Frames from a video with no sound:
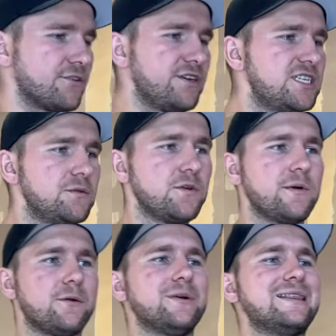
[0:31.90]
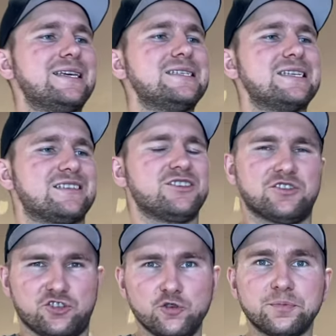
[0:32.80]
reason we went with this,
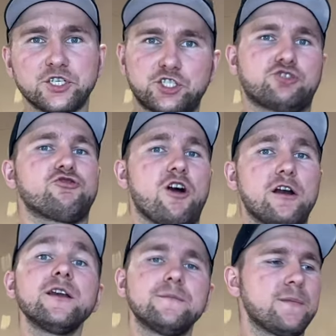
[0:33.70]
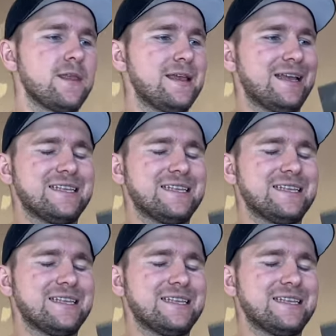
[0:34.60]
it's super strong,